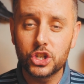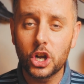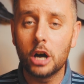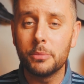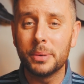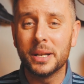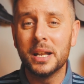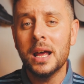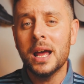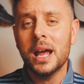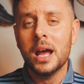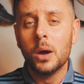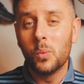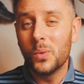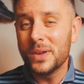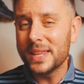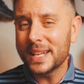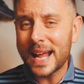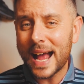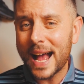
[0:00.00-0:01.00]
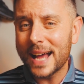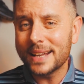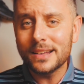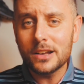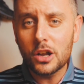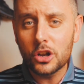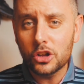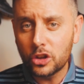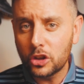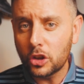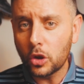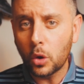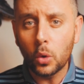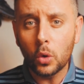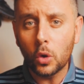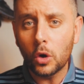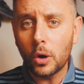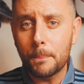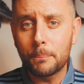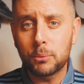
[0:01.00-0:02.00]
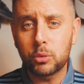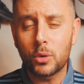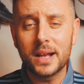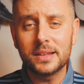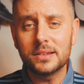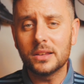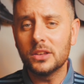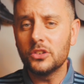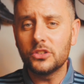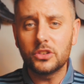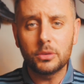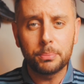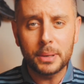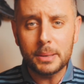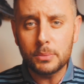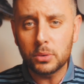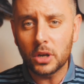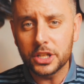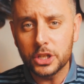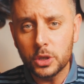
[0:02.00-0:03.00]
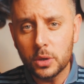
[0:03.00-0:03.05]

job. And with an added tour presence, people like